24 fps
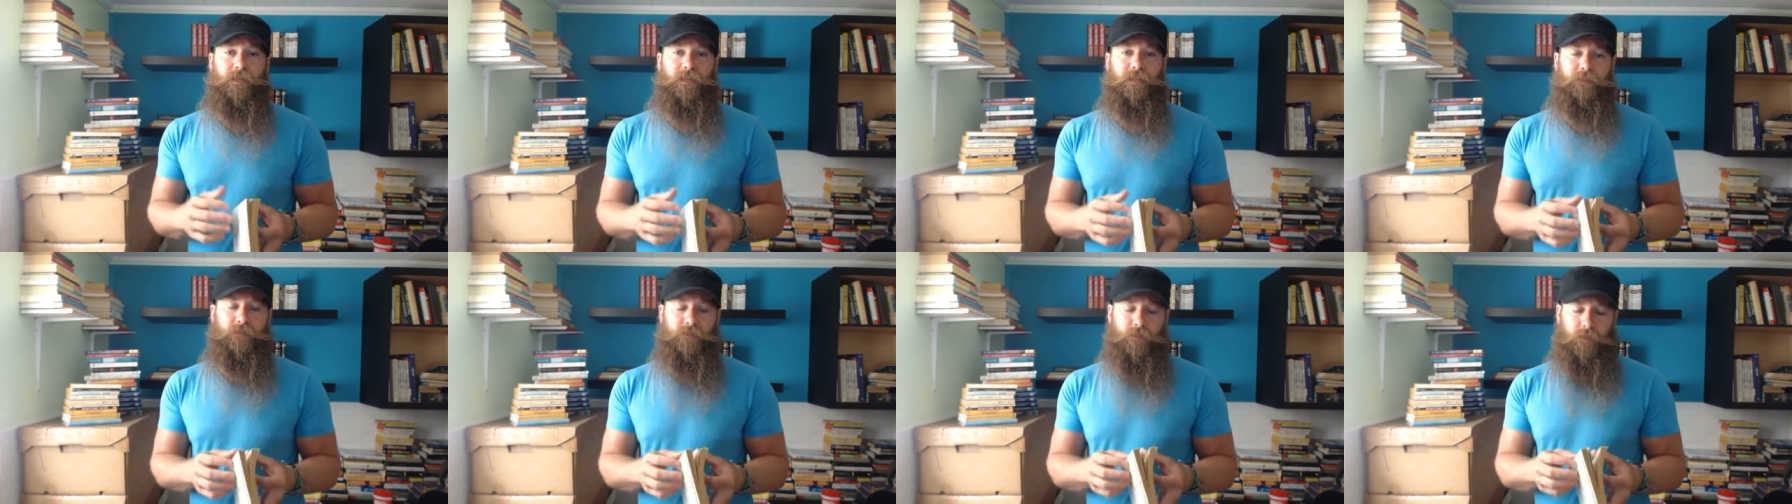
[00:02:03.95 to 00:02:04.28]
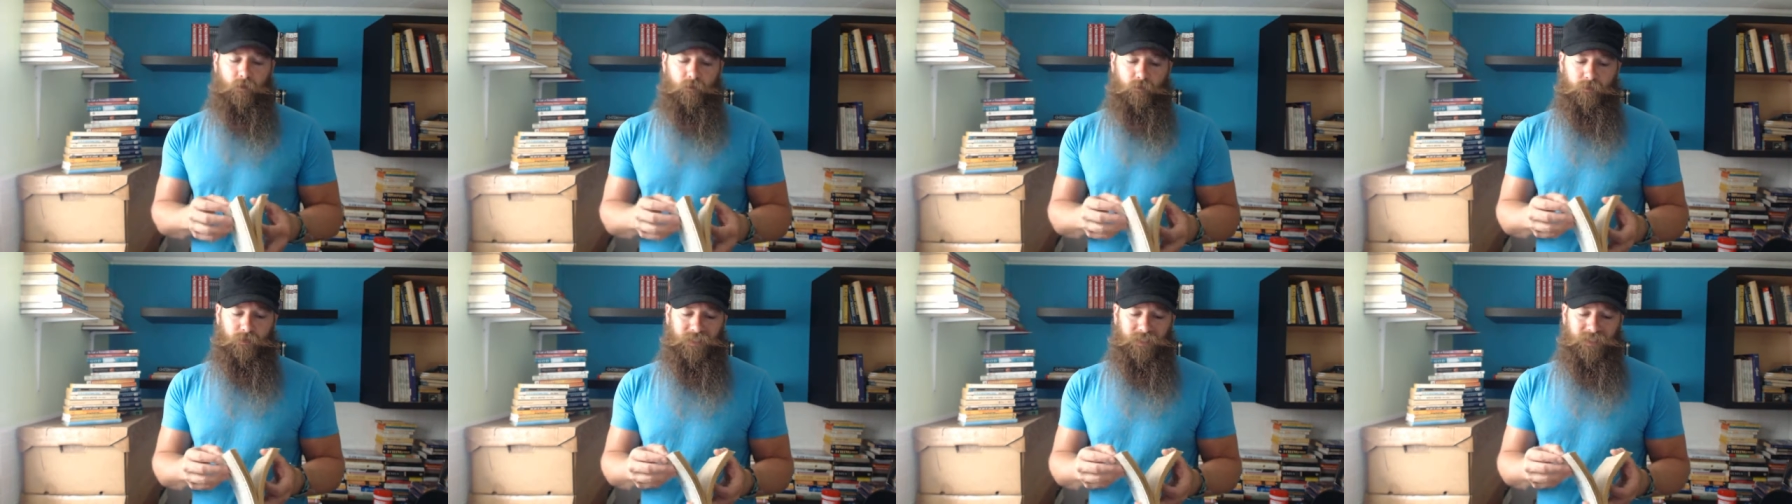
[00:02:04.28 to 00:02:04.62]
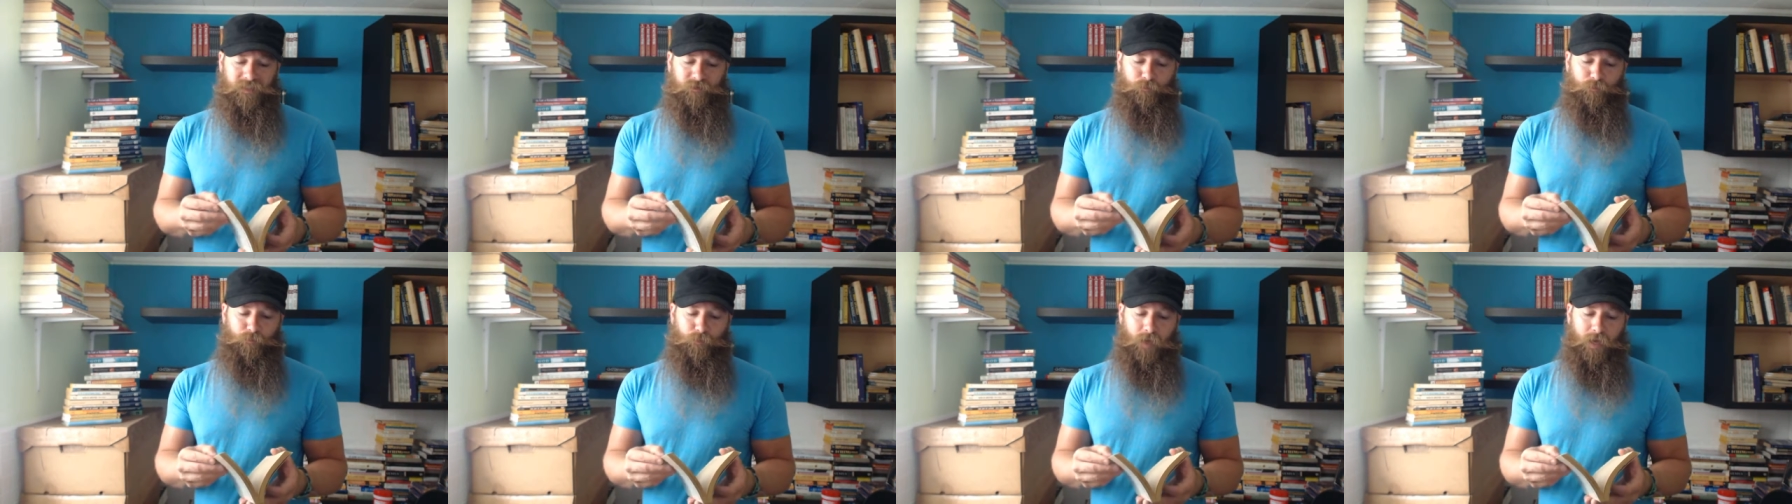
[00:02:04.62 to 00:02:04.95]
He said it was
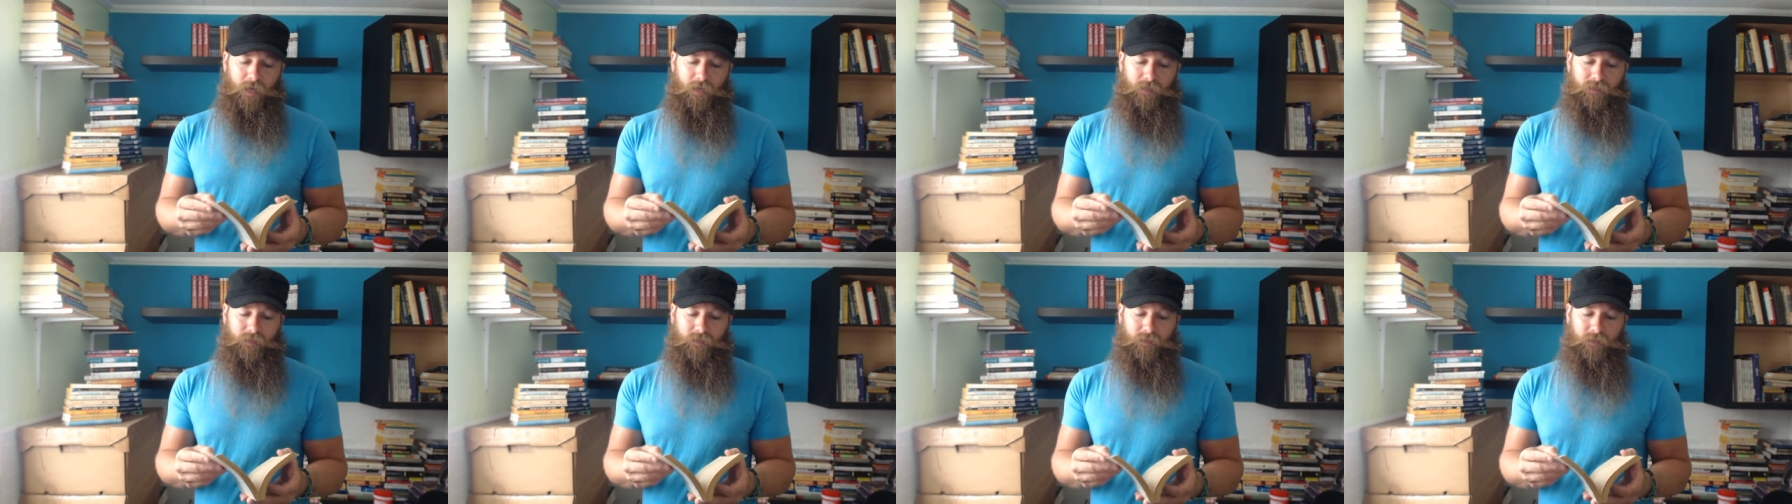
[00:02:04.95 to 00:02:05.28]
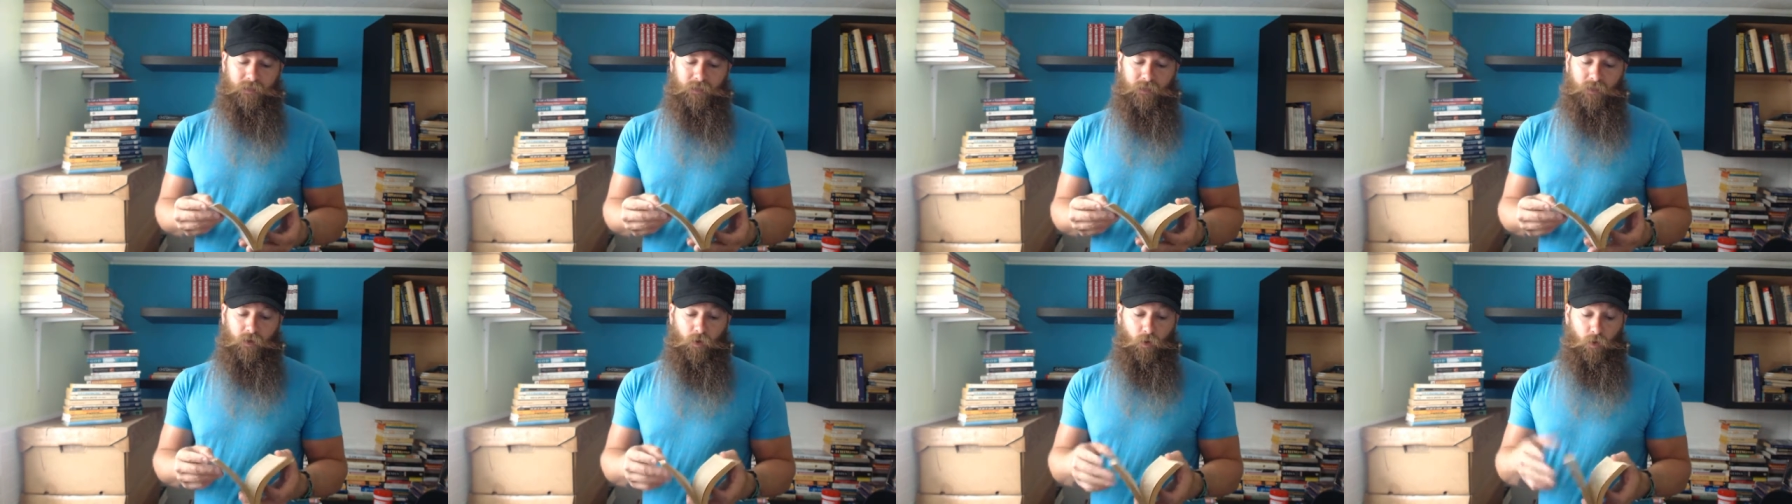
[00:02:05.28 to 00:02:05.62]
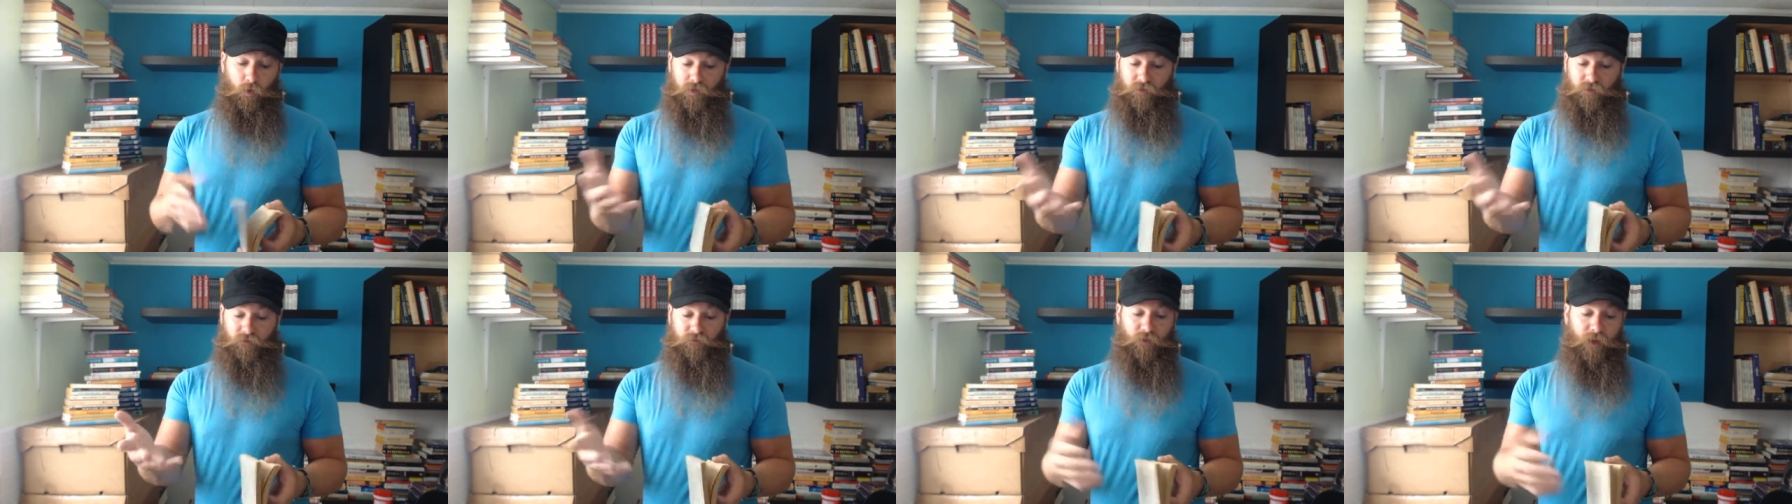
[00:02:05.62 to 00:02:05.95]
his best
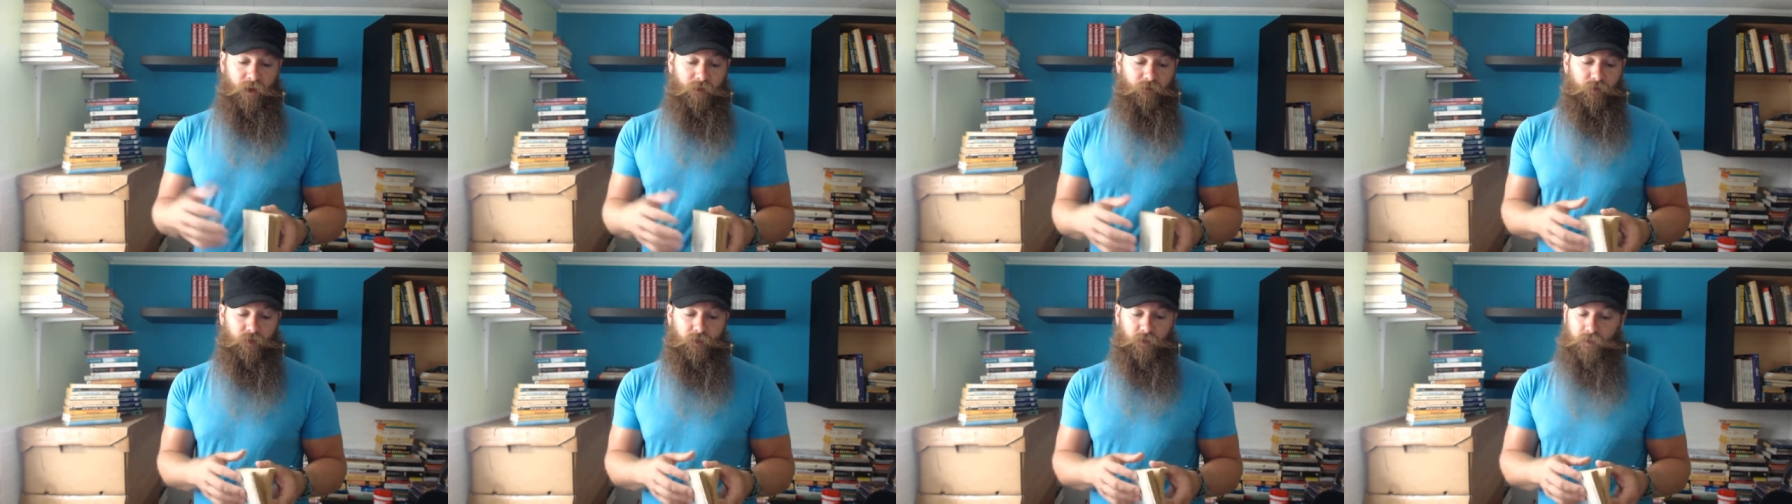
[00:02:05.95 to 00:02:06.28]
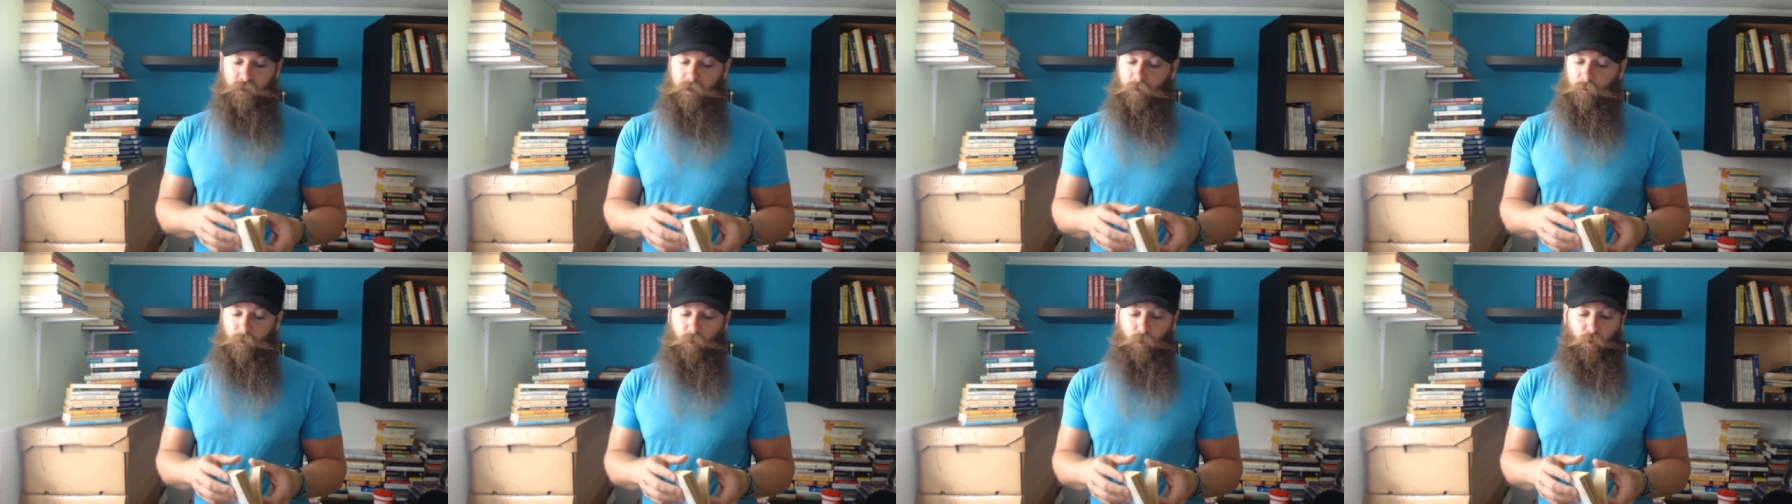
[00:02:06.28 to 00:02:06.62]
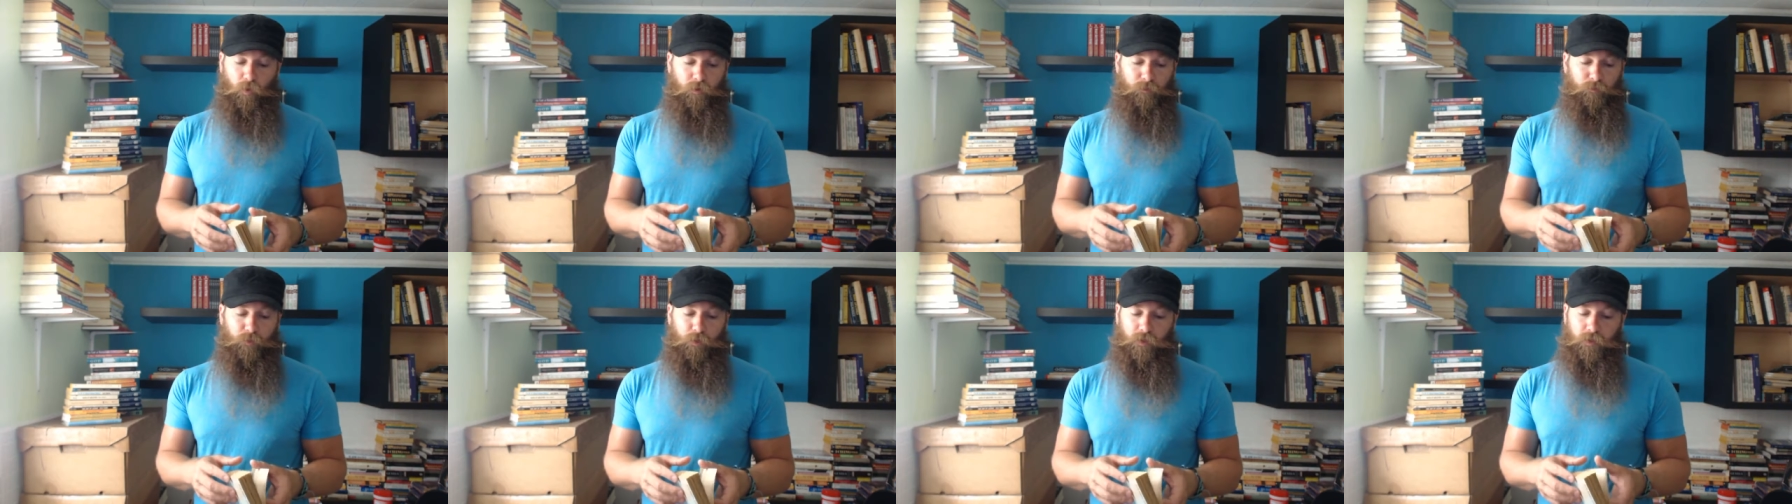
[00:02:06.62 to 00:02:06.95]
or his favorite
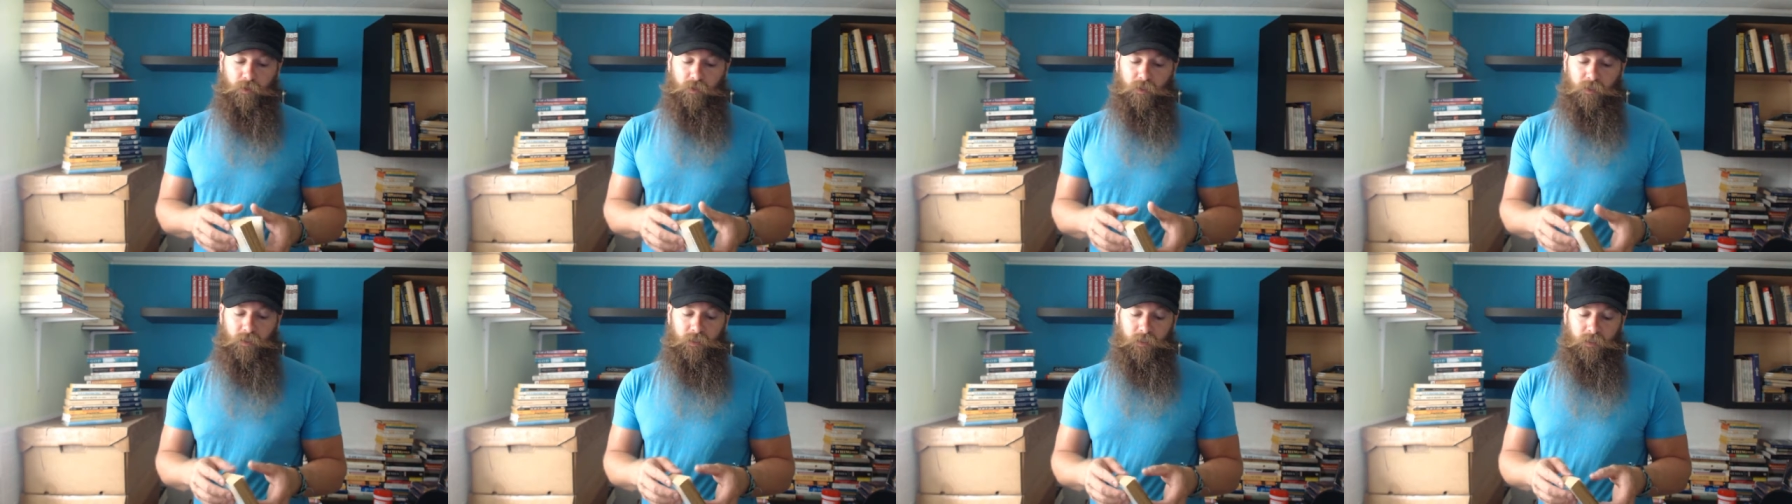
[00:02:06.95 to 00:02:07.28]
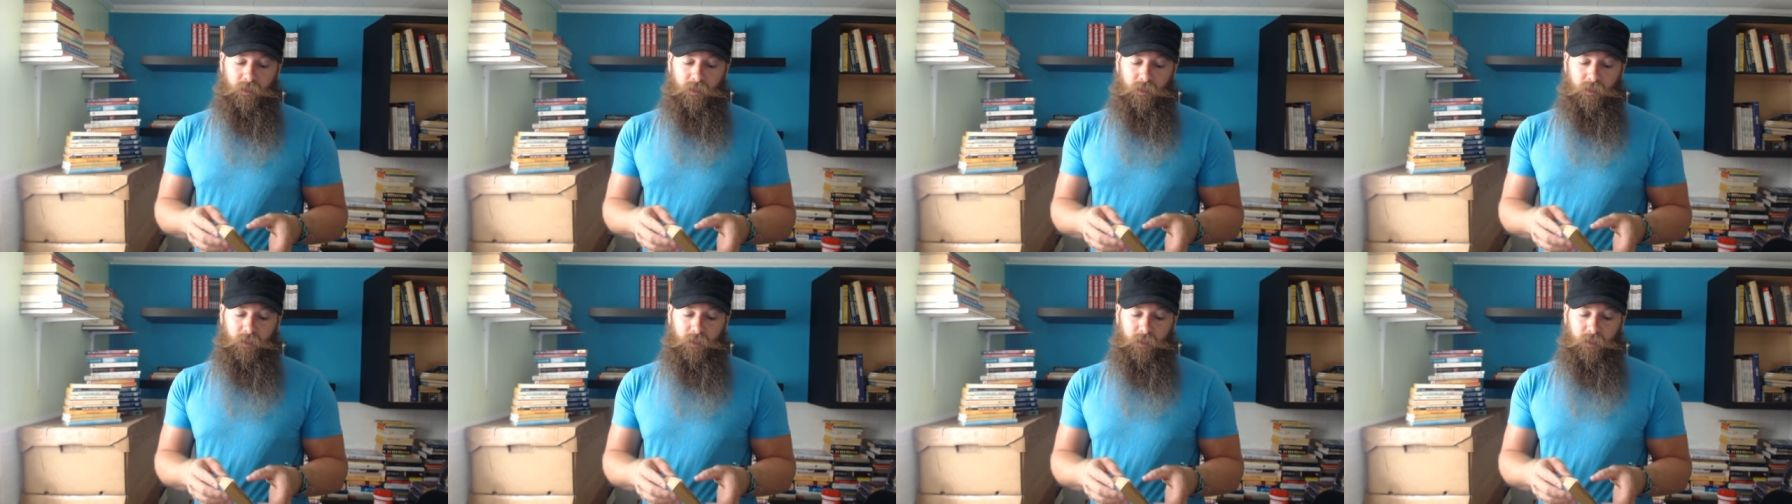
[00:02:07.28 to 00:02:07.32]
#1 book.